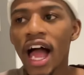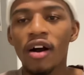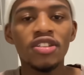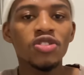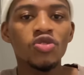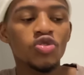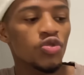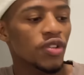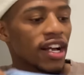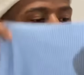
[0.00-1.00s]
I'll just show
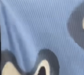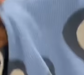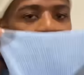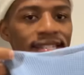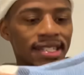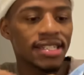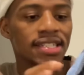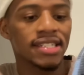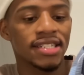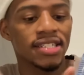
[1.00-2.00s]
you guys this
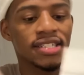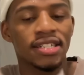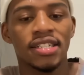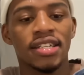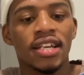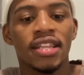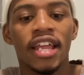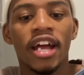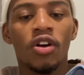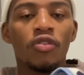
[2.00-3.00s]

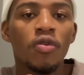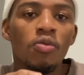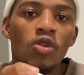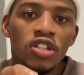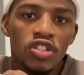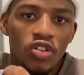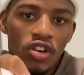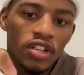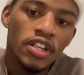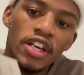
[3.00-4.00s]
that I got from Cotton
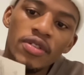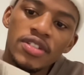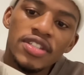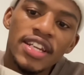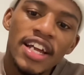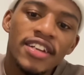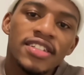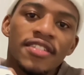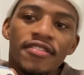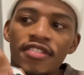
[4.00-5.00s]
On. It was
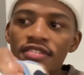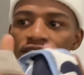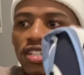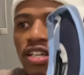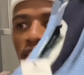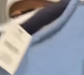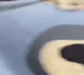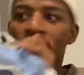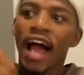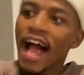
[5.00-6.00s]
350.
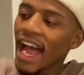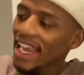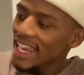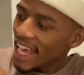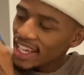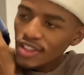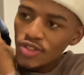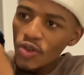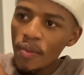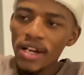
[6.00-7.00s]
I like it
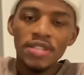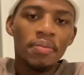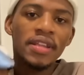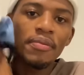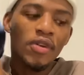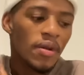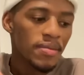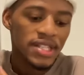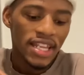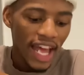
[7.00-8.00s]
so much, but the problem
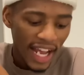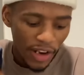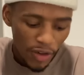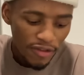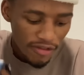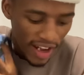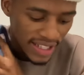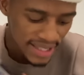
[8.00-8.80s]
is that I cannot find